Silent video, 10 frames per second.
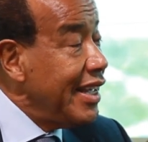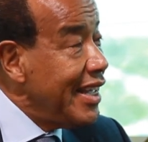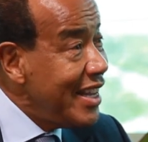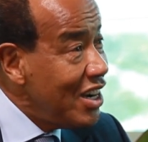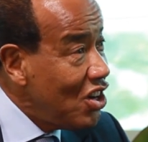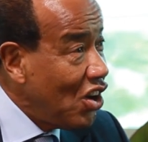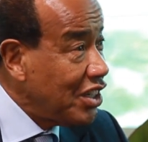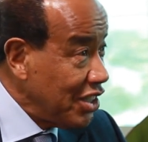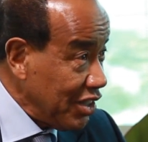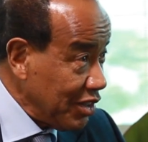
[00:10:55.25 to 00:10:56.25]
In
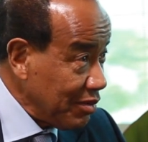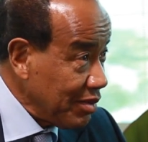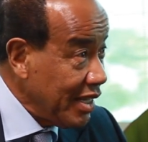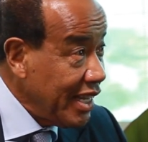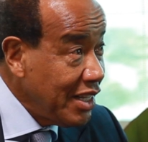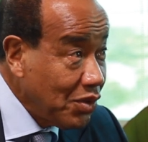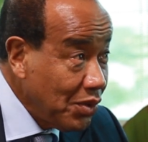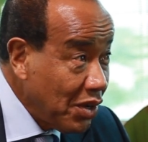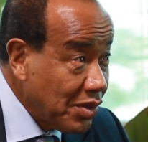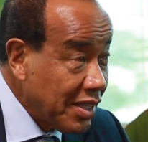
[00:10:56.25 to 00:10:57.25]
London, in
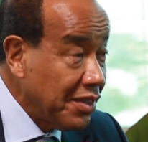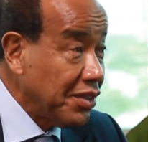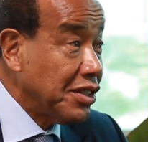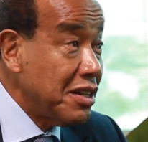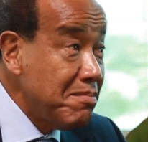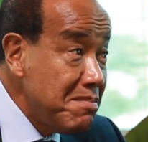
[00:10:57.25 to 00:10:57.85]
2013,